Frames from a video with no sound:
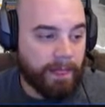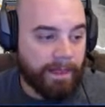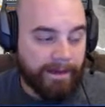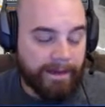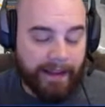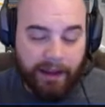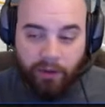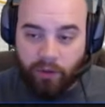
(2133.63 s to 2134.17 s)

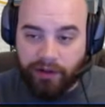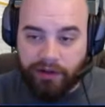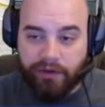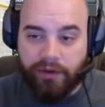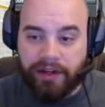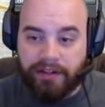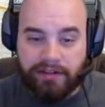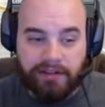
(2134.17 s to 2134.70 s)
And we're
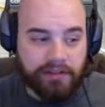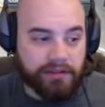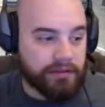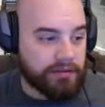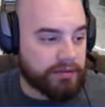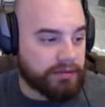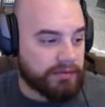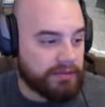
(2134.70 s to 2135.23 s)
going
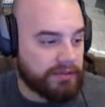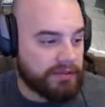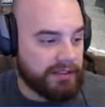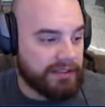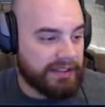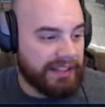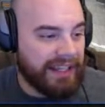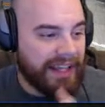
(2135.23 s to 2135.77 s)
to...
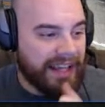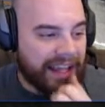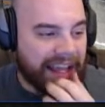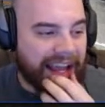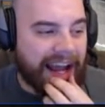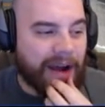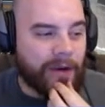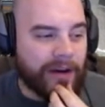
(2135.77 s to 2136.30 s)

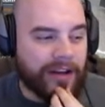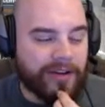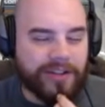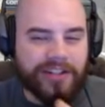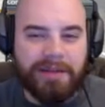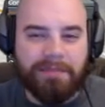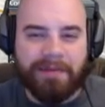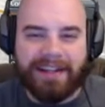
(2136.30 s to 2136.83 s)
Yeah, I want to go
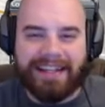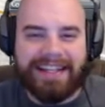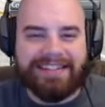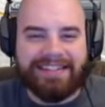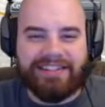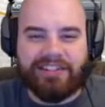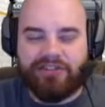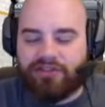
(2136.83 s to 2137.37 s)
cheap, but it's
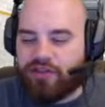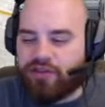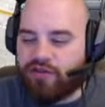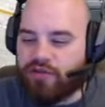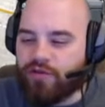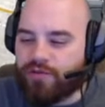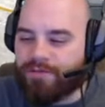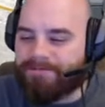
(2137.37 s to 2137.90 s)
just
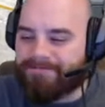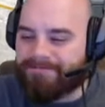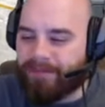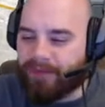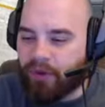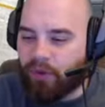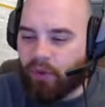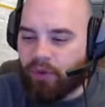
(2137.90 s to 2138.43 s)
too...
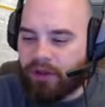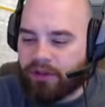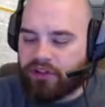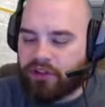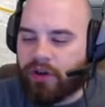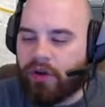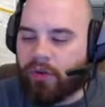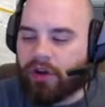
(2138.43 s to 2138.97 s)
Do you
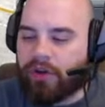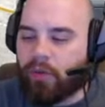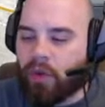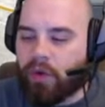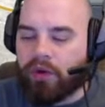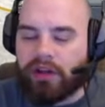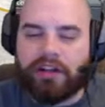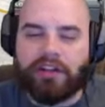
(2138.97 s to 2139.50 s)
know what
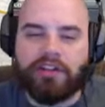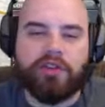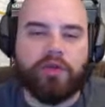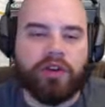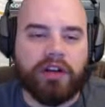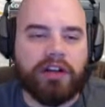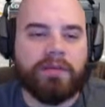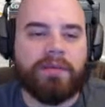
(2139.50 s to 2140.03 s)
we're going to do? We're
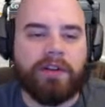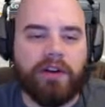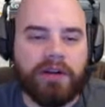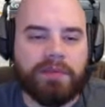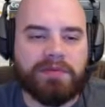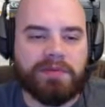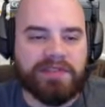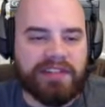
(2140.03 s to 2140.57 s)
going to load up
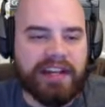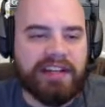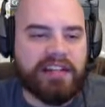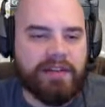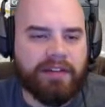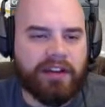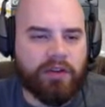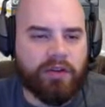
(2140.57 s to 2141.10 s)
some
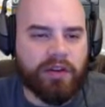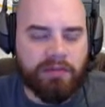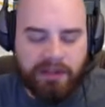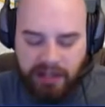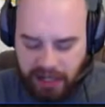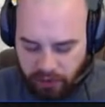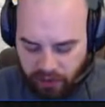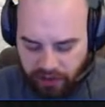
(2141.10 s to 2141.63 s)
scientific
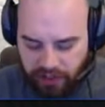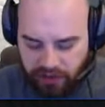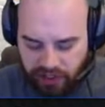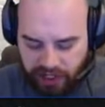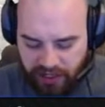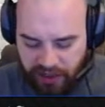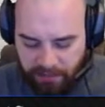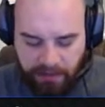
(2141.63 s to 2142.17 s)
equipment, and we're going to
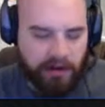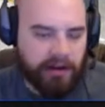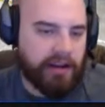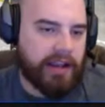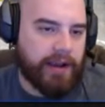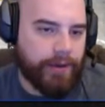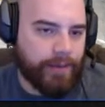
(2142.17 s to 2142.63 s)
check the part count